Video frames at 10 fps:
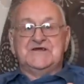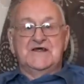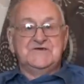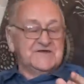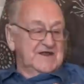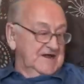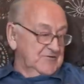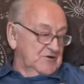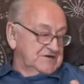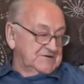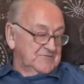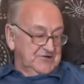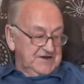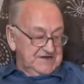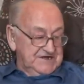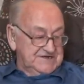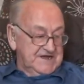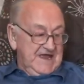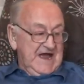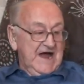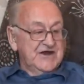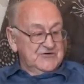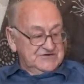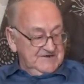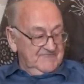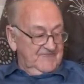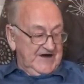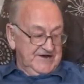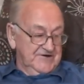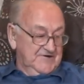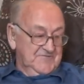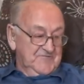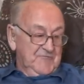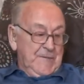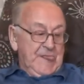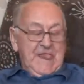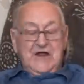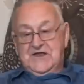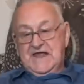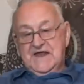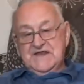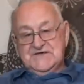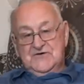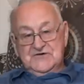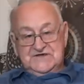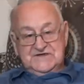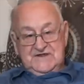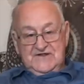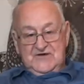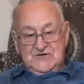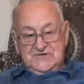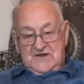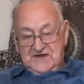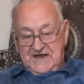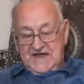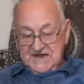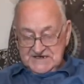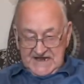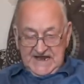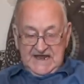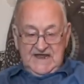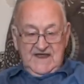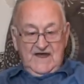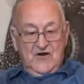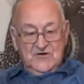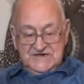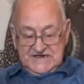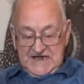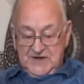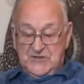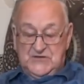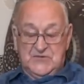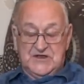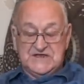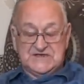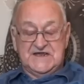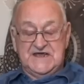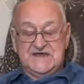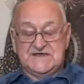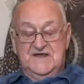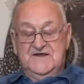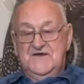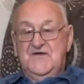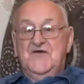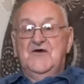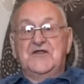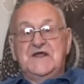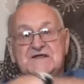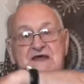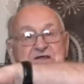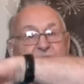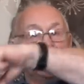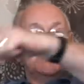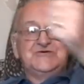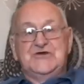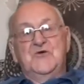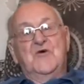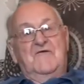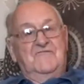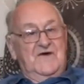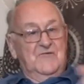I used to like watching him putting these irons in fire, and he'd get his horse, and he'd get his horse's leg between his knees, and he'd take the old shoe off.